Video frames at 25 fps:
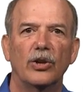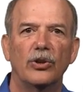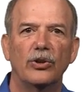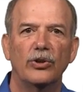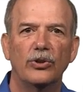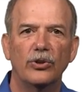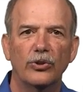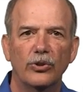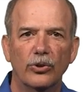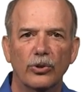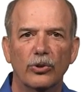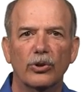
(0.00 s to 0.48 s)

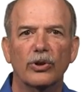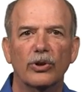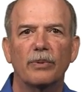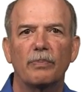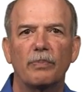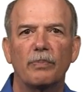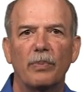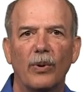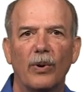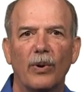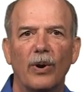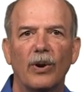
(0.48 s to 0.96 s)
Your
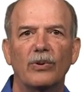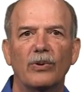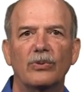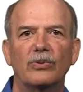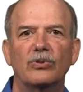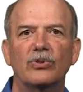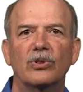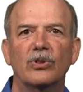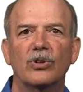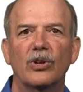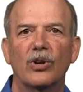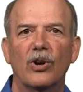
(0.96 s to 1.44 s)

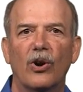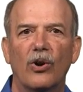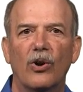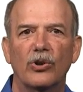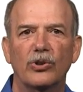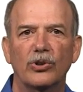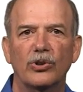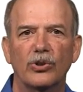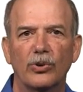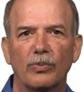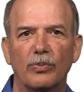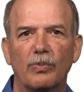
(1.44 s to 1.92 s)
approach
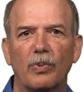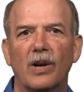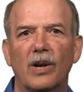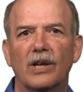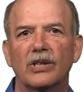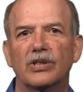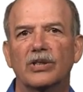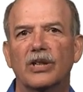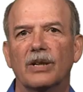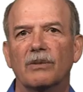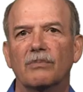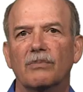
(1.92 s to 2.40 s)
on your
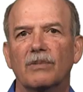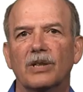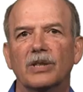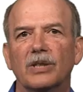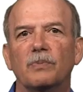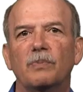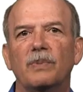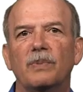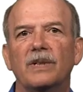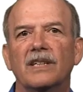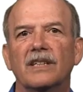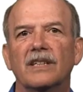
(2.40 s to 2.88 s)
project
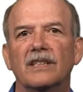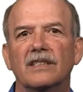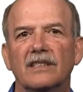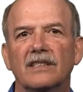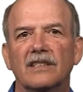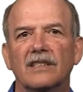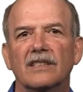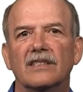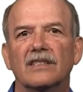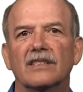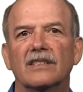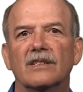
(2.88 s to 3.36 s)
must be
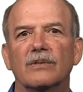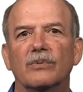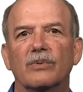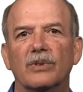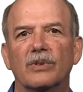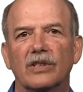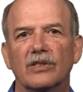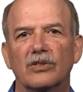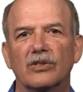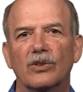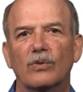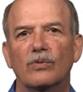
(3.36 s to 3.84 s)
consistent
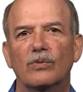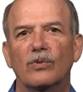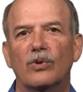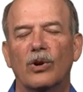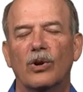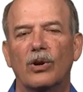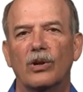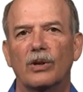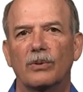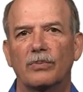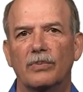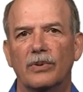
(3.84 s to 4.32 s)
with this
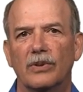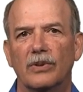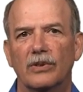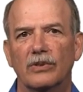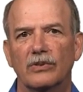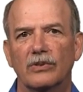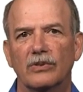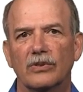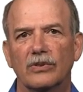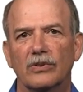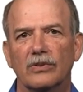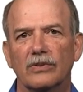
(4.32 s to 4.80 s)
overall
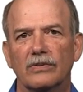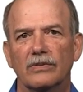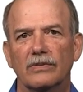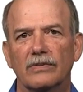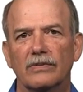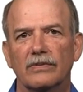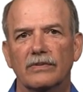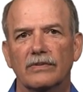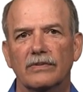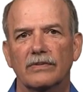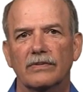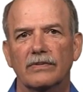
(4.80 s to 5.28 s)
approach.
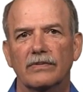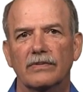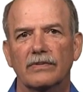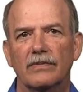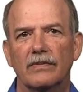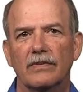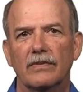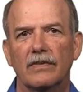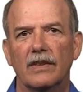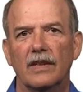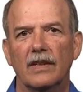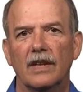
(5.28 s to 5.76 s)

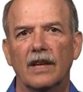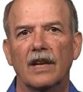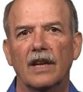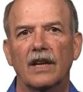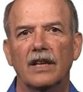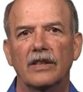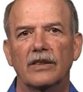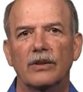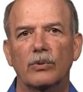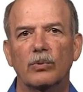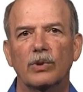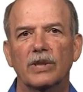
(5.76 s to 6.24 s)

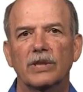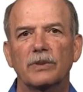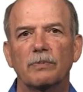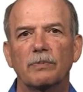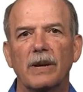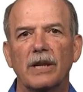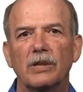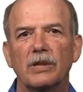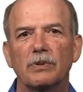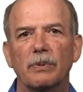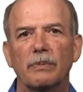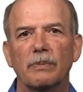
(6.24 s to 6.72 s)
The risk
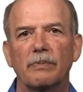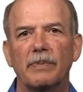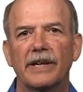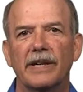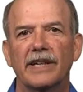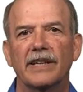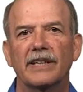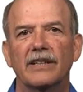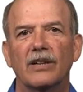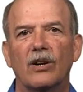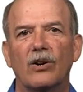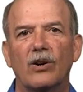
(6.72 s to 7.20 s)
management
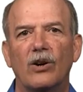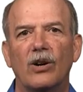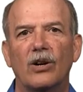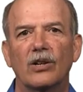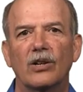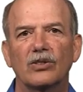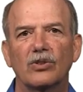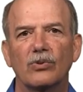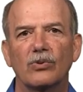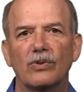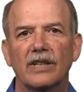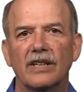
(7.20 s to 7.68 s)
plan
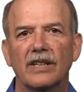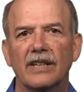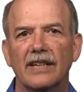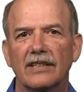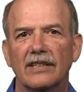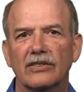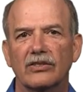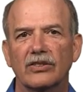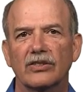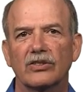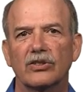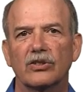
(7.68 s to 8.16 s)
also
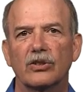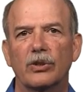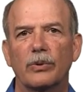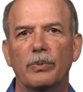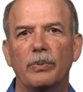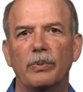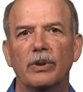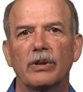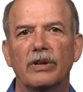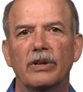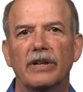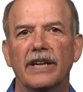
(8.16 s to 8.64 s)
allows us to
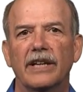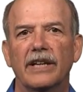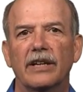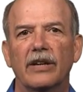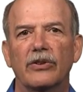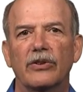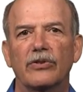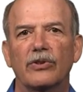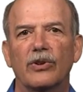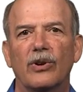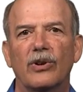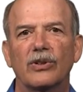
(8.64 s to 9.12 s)
communicate
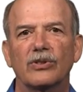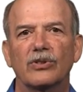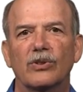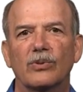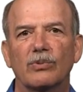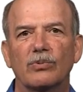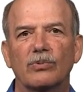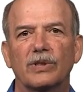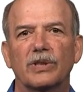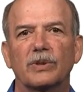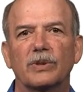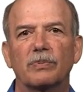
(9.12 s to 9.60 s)
our thoughts
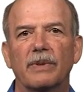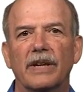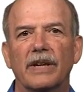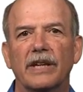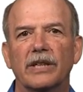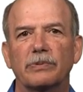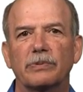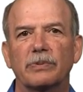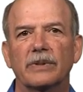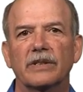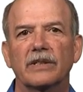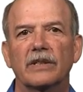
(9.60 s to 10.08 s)
on risk
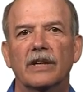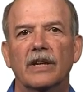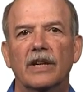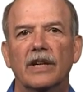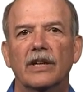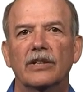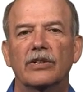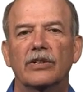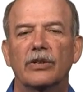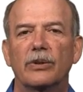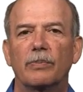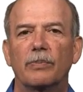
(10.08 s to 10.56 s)
management
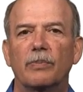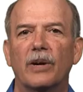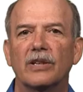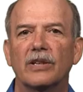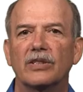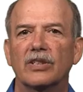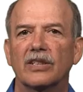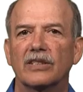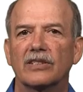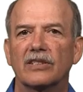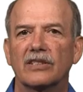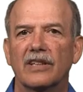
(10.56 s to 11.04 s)
to the
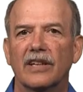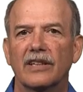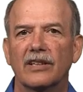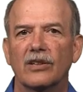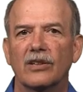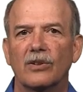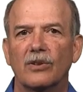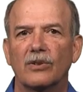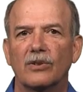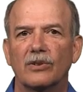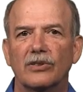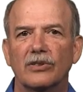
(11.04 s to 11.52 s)
project
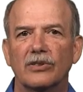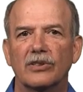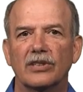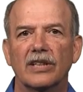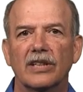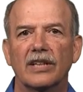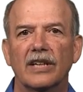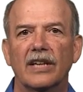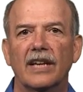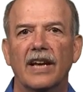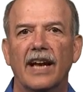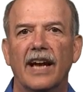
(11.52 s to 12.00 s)
stakeholders
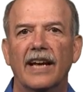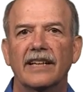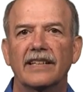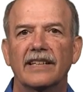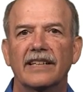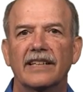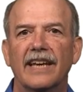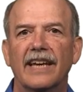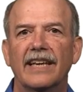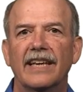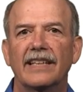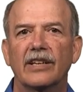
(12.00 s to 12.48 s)
and to
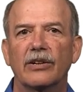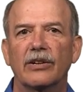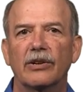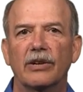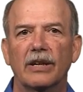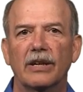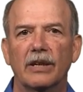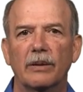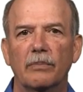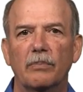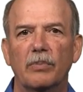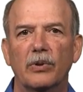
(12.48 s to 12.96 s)
gain their
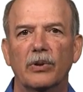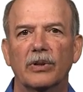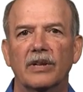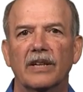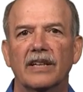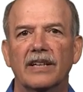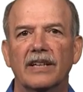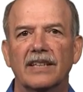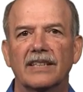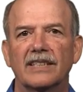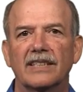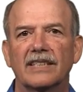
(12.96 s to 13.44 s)
input
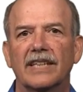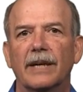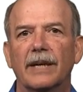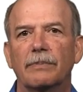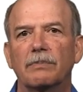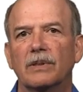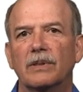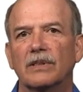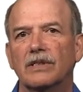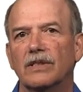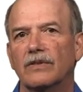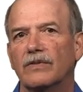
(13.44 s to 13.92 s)
and
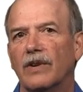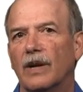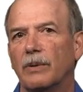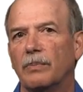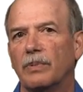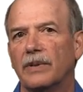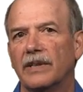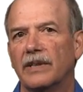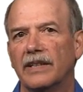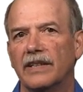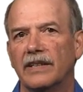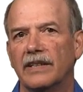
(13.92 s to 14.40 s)
acceptance of our
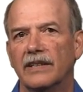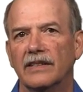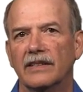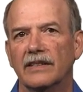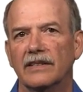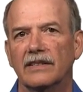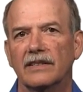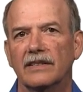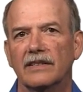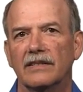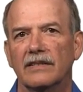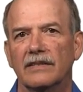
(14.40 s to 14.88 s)
plans.